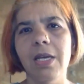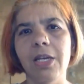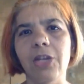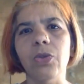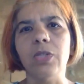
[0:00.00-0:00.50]

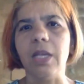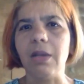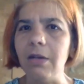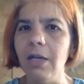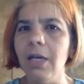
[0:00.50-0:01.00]
You know, it's
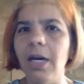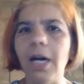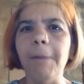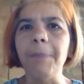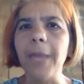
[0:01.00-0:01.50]
like,
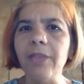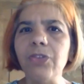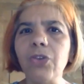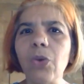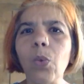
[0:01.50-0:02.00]
um, and
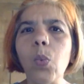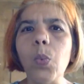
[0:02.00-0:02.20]
so